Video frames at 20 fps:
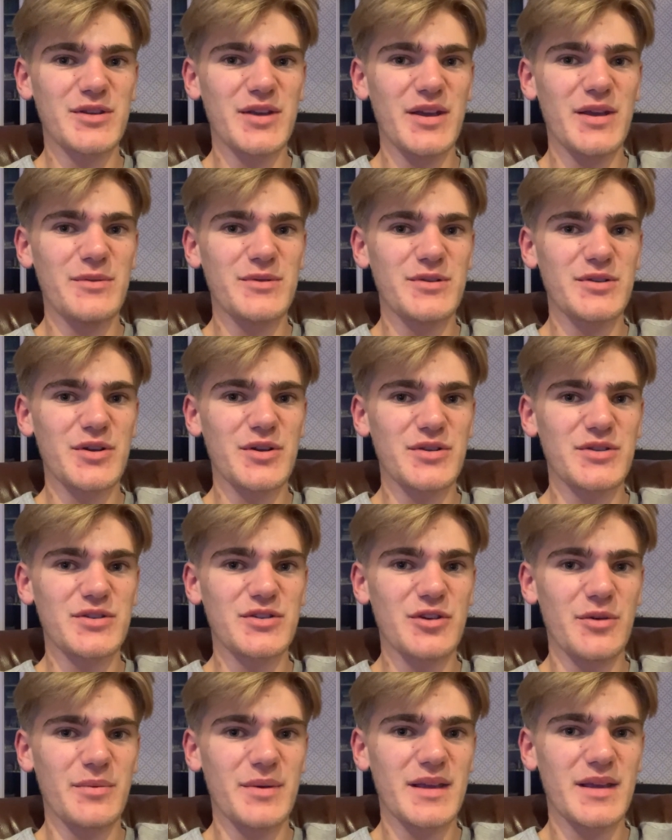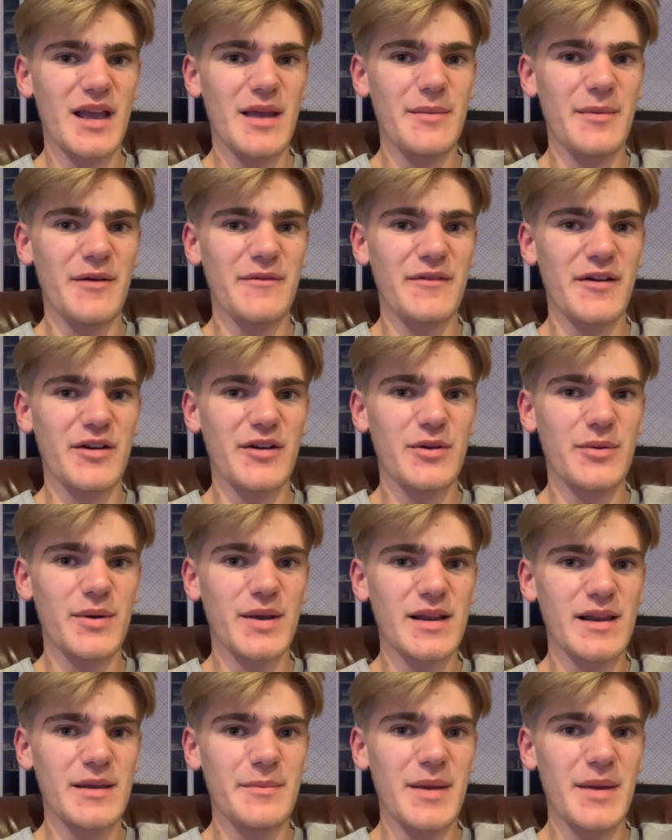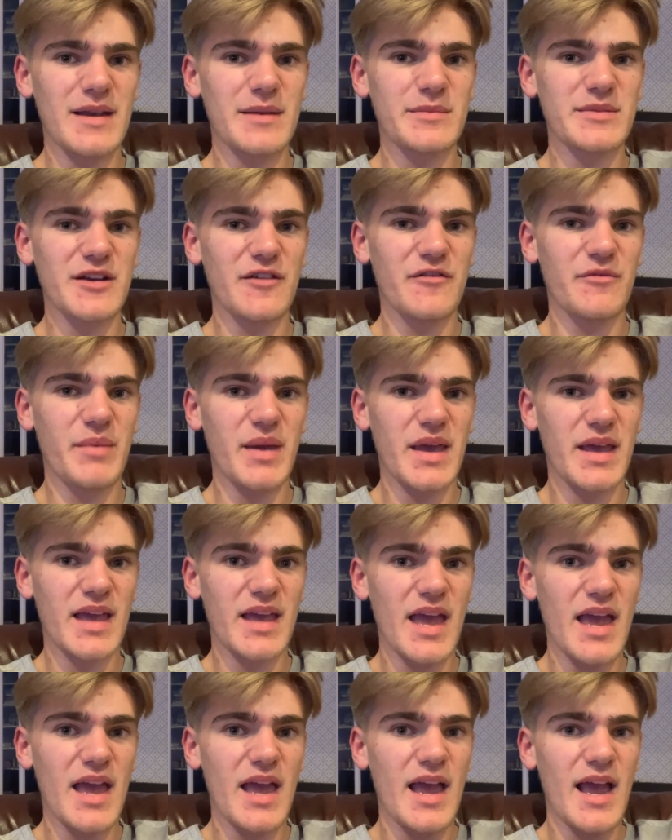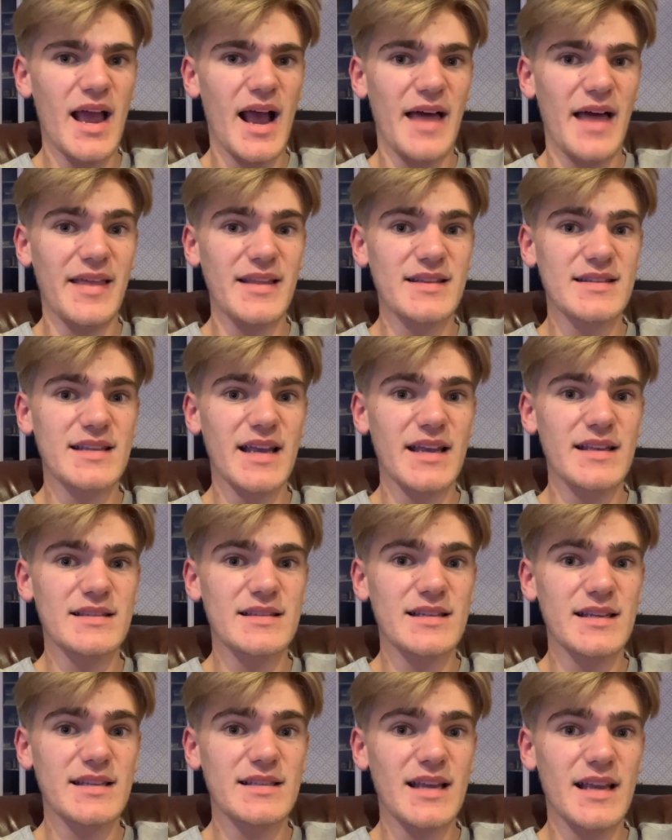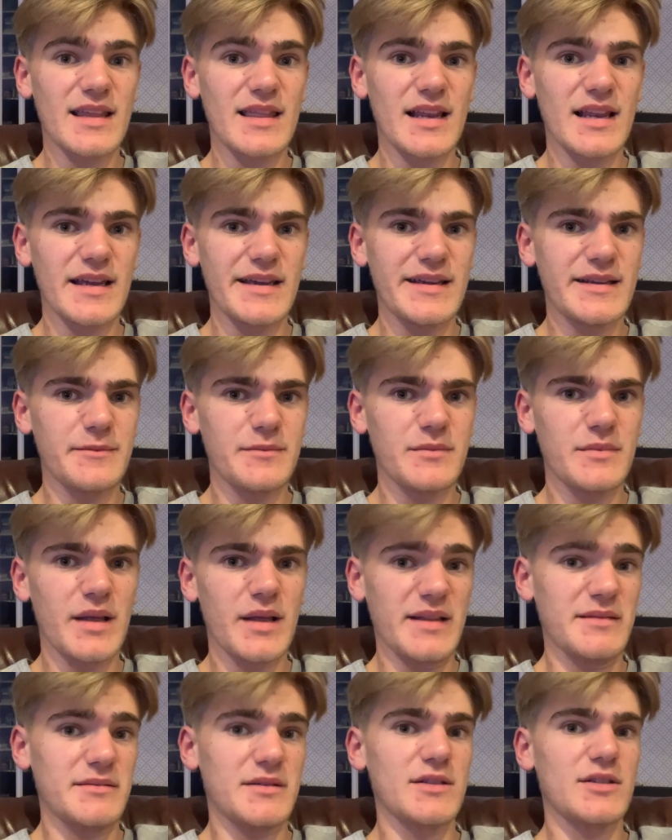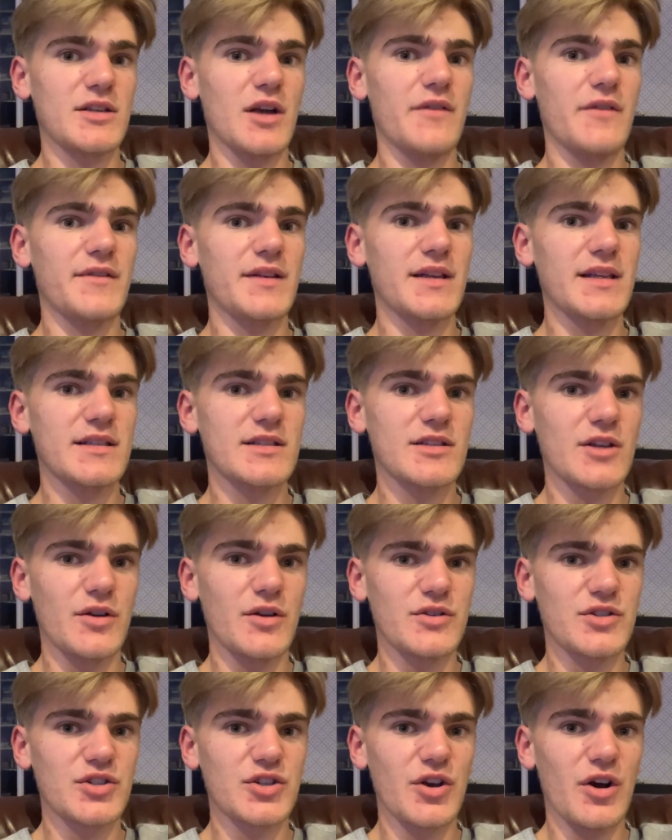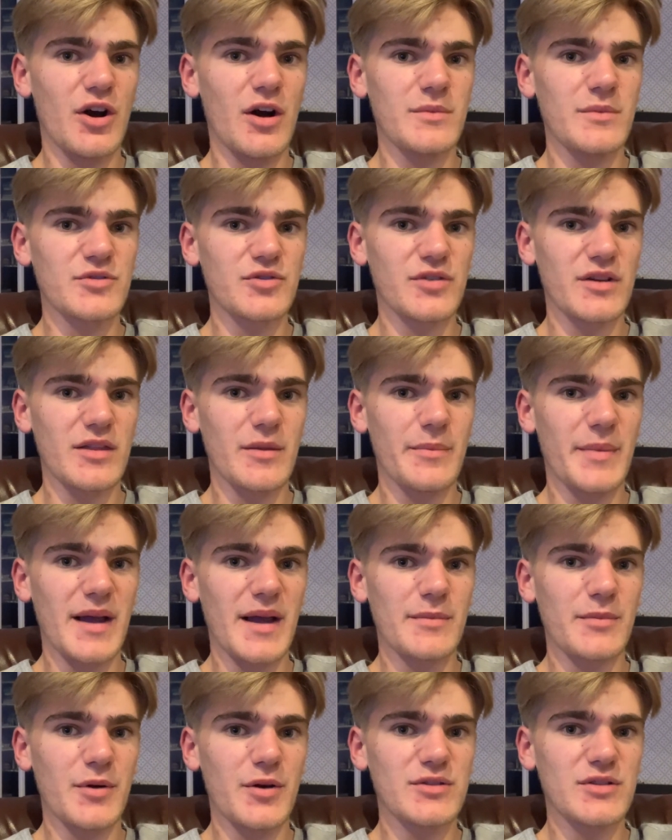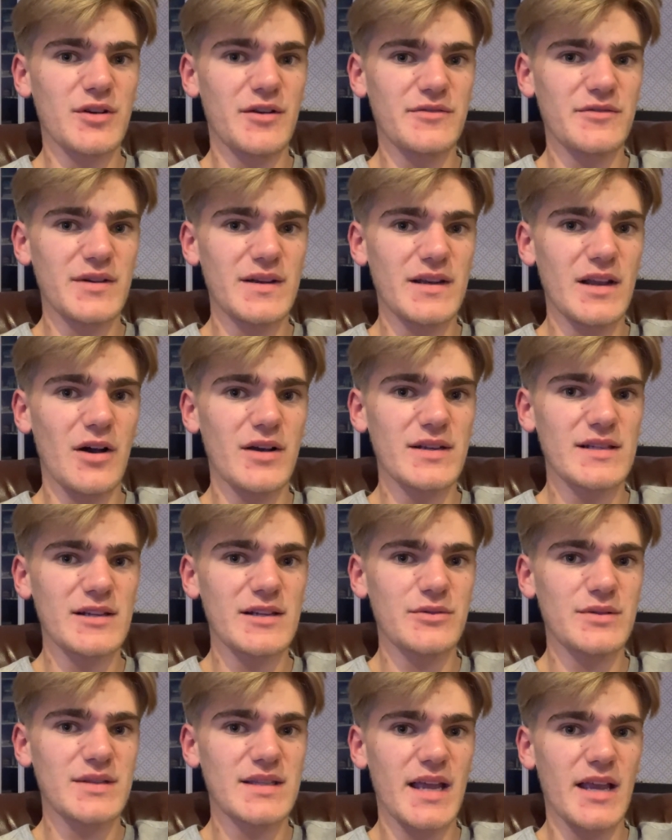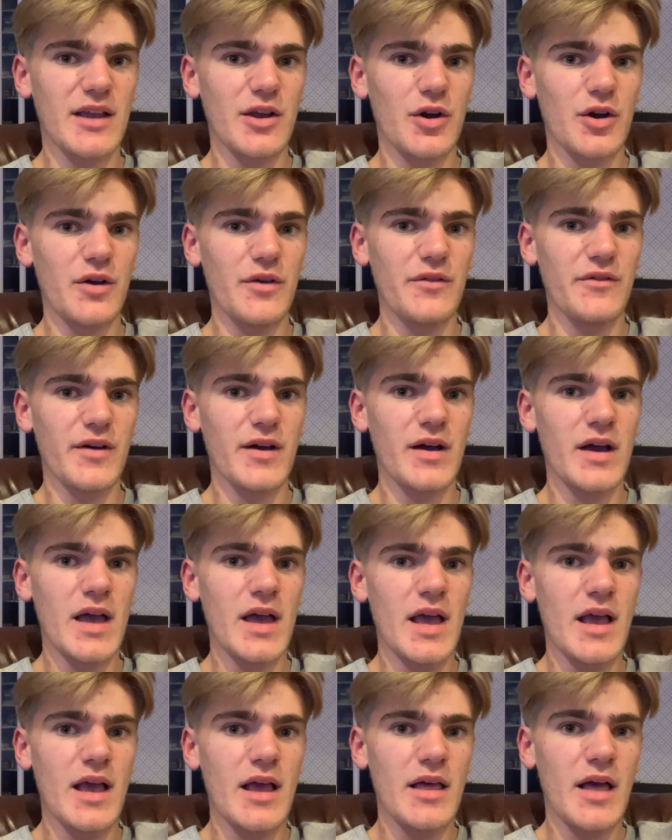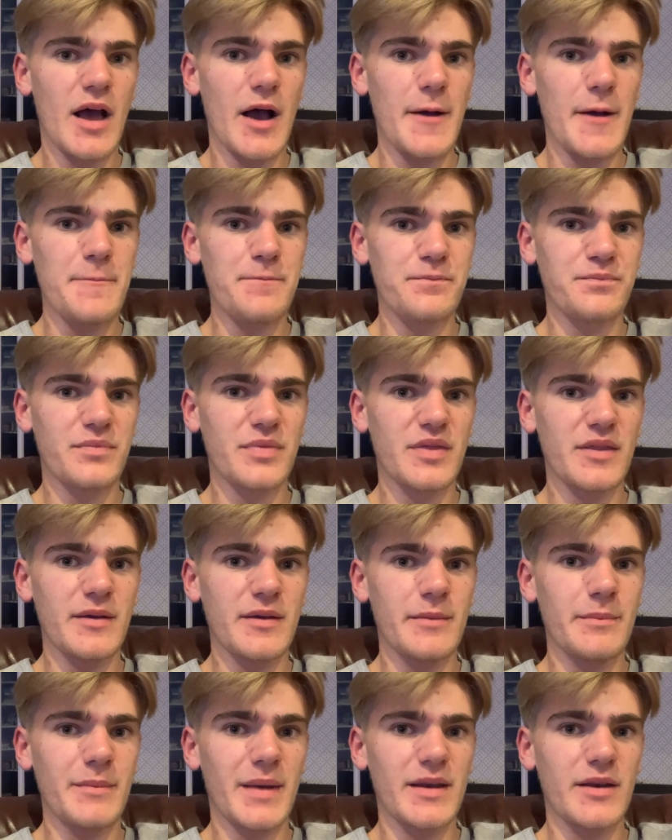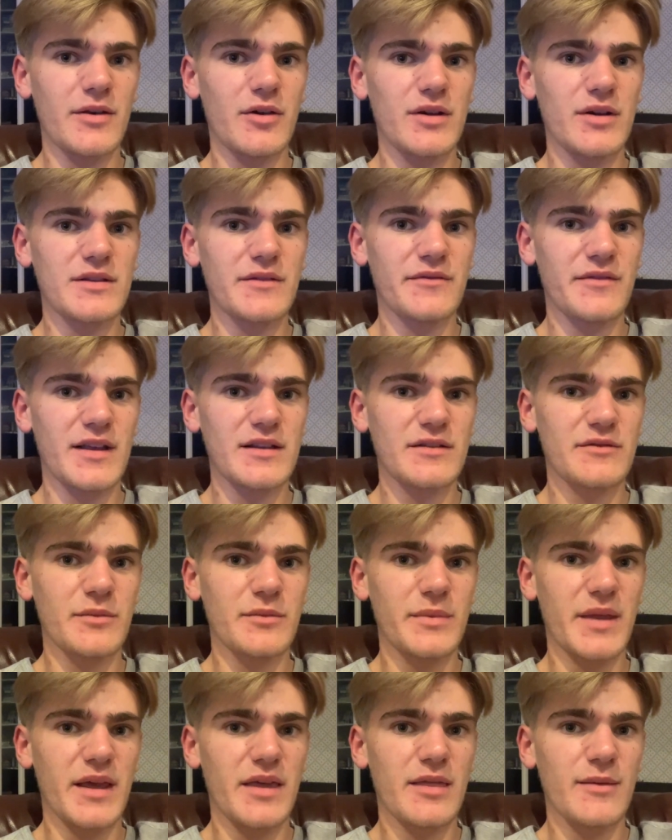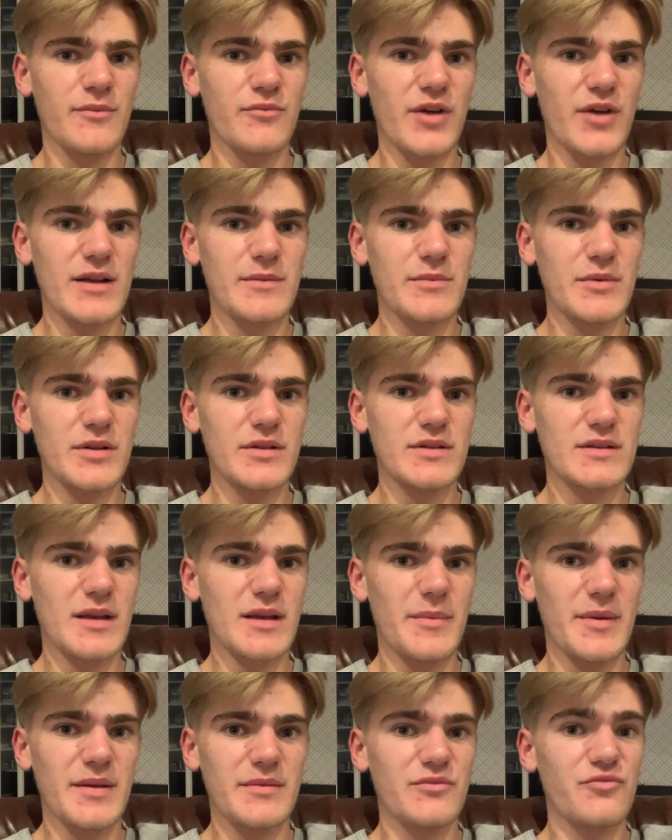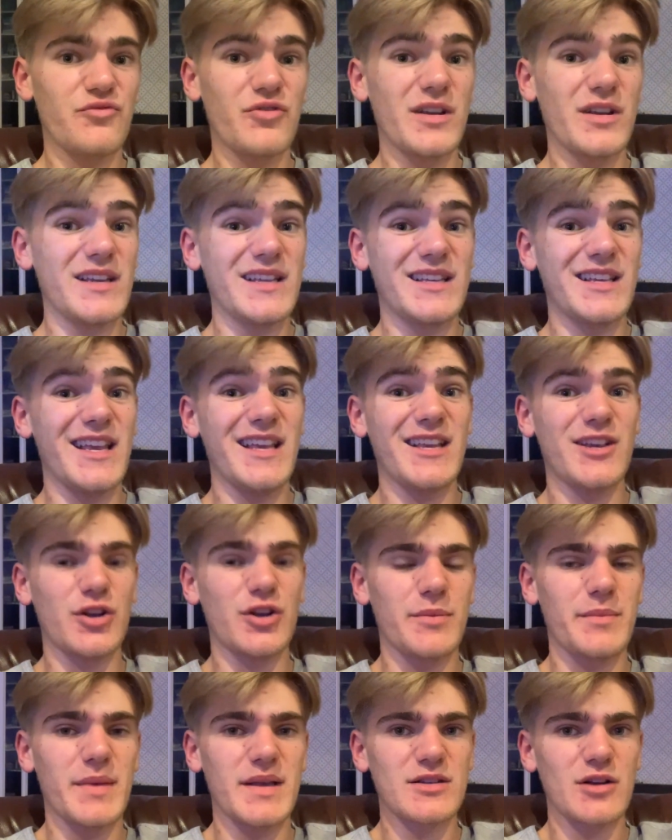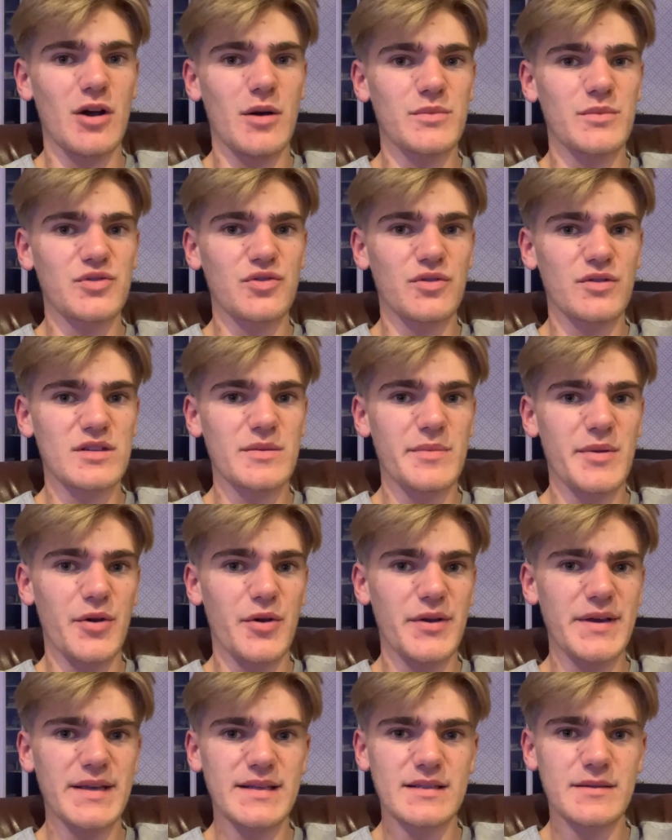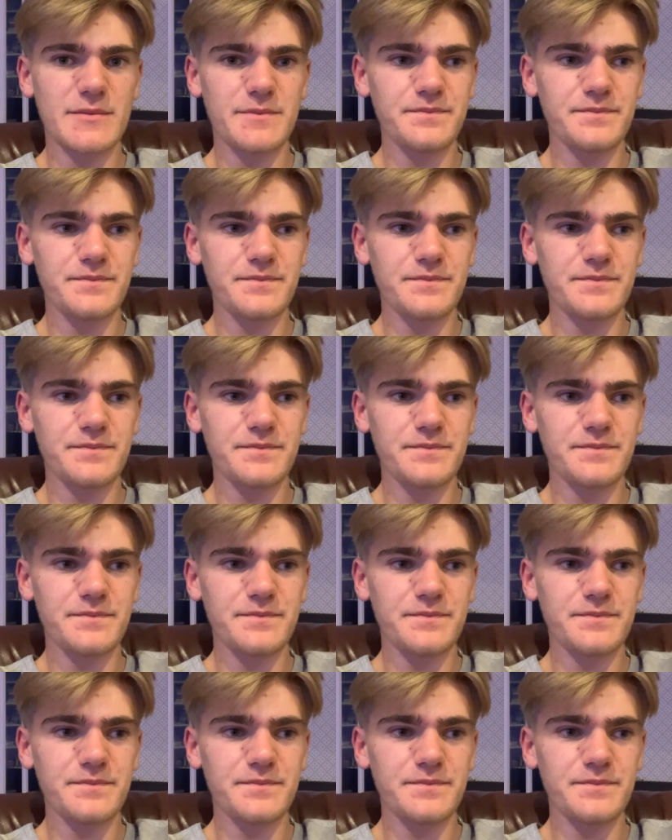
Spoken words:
It was a good stop. He came out very quickly and made himself big. And then Saints did take the lead, and deservedly so. Stuart Armstrong at the back post after a nice little dink over the Man United defence from Nathan Redmond. I mean, he couldn't miss Armstrong, to be honest.